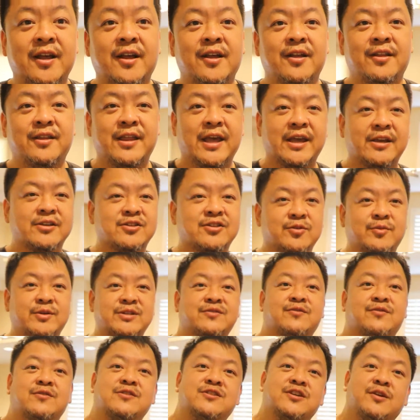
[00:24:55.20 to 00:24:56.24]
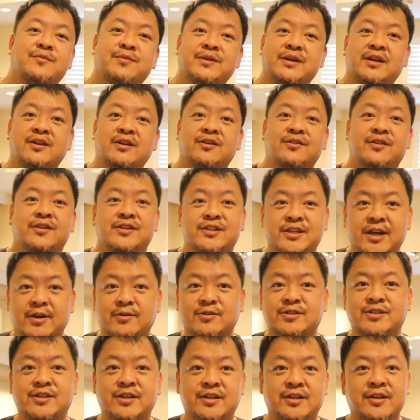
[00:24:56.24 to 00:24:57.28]
Thank you so much for jumping in on the
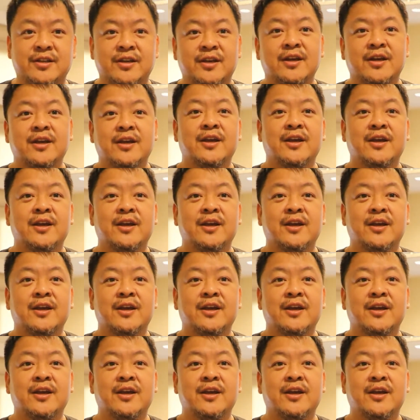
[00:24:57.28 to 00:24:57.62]
Chaoxin